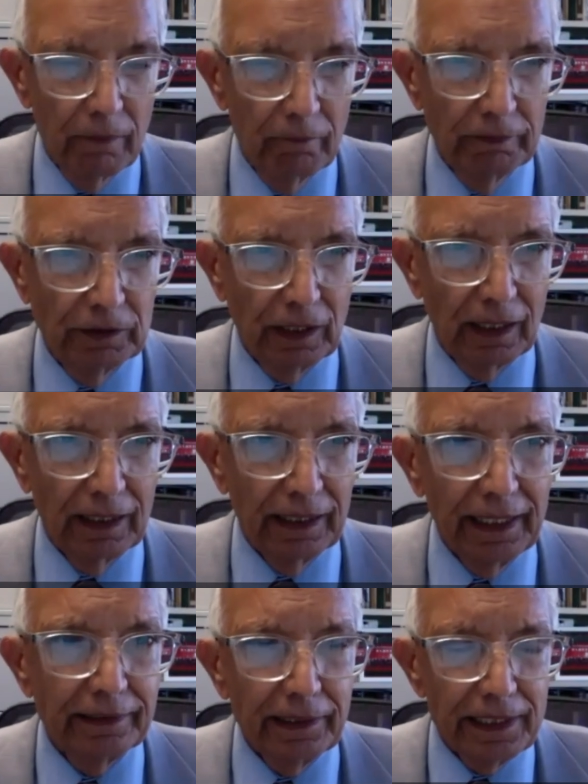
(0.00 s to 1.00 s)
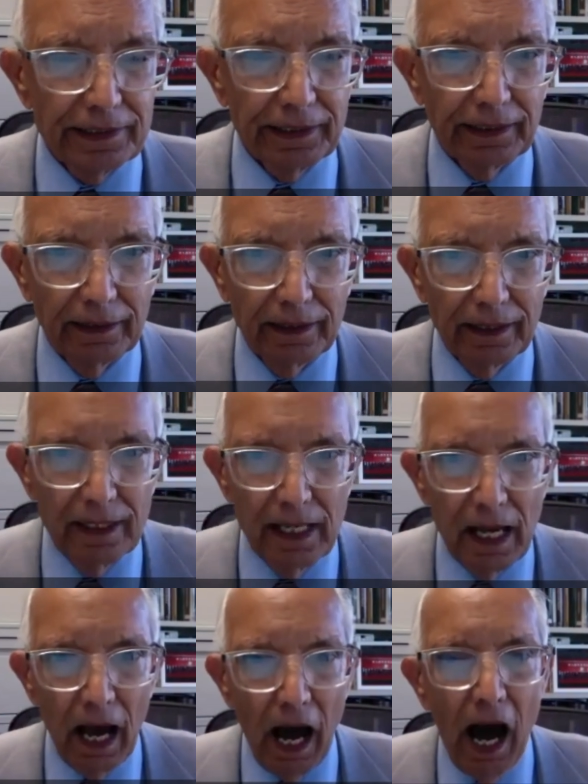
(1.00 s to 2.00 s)
which are increasing,
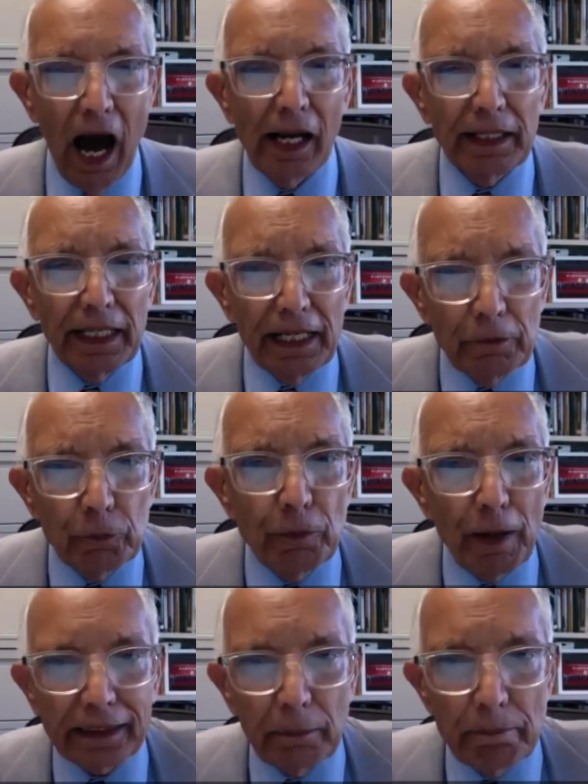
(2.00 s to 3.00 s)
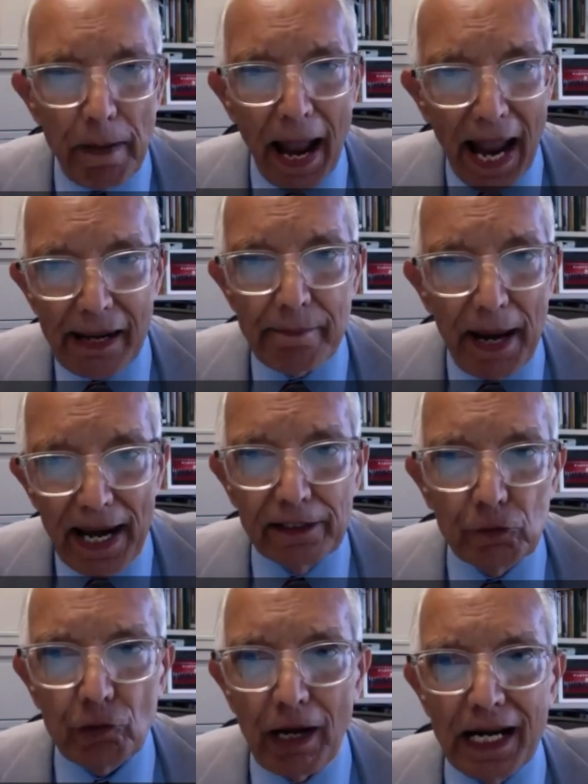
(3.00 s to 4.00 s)
are in fact man
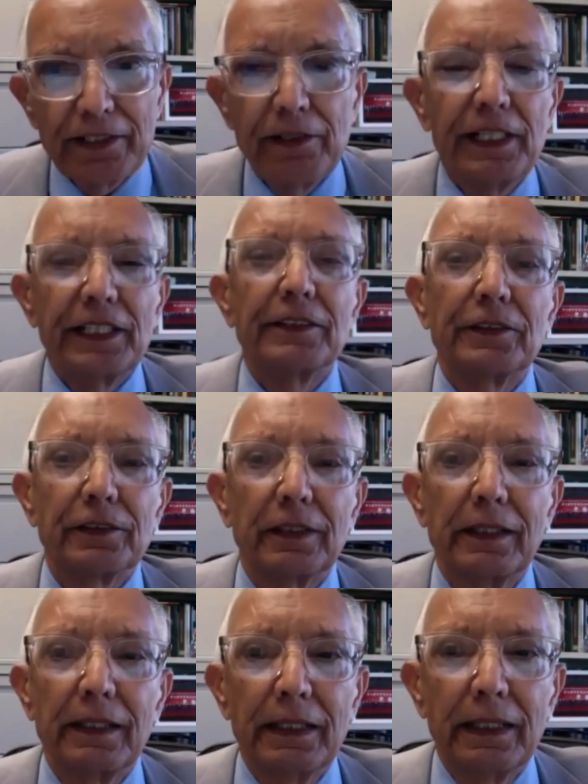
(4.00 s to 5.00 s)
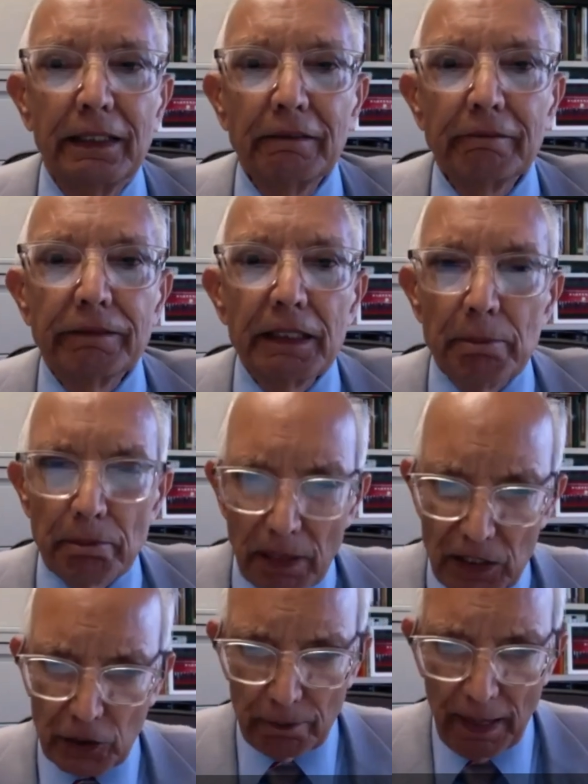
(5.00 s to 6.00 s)
made tragedies. We
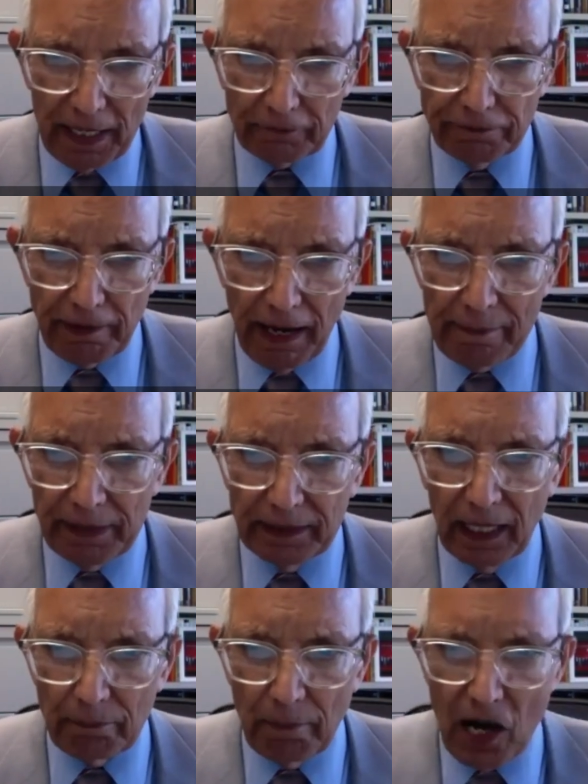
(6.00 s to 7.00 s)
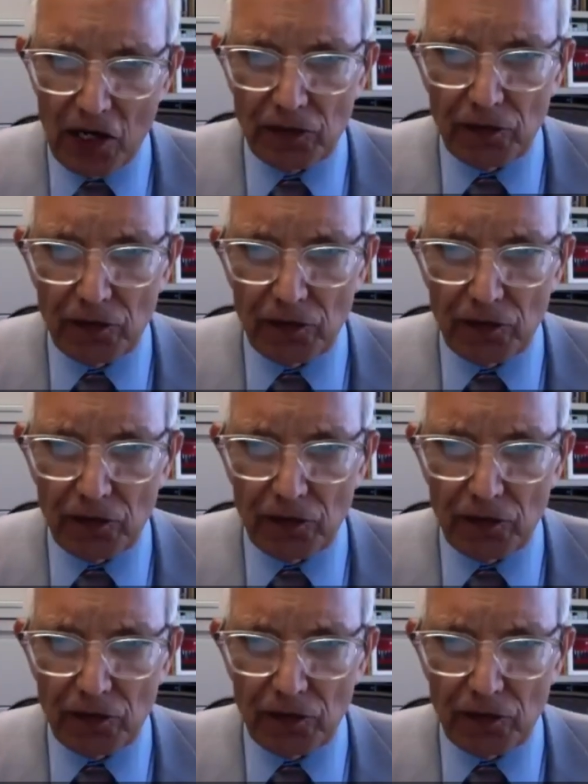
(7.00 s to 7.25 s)
must make famine and mass